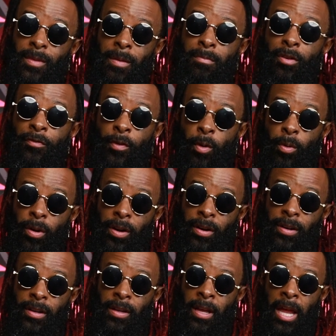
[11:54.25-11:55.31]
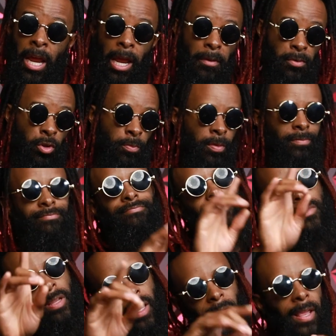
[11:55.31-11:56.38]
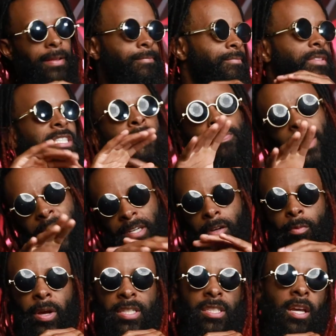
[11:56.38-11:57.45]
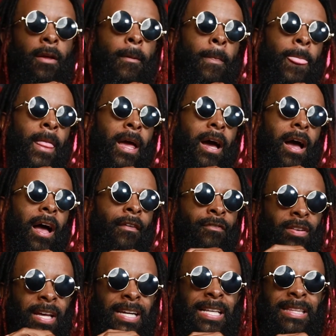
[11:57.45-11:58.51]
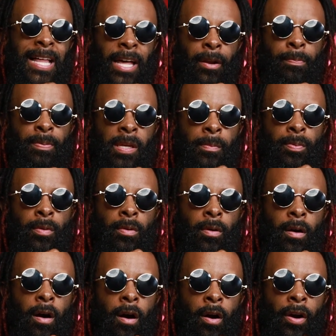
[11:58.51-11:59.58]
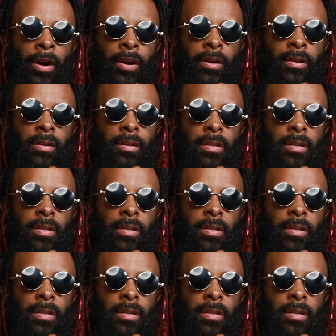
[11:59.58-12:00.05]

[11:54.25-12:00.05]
before. It was cool. Speaking of which, I feel like a lot of people aren't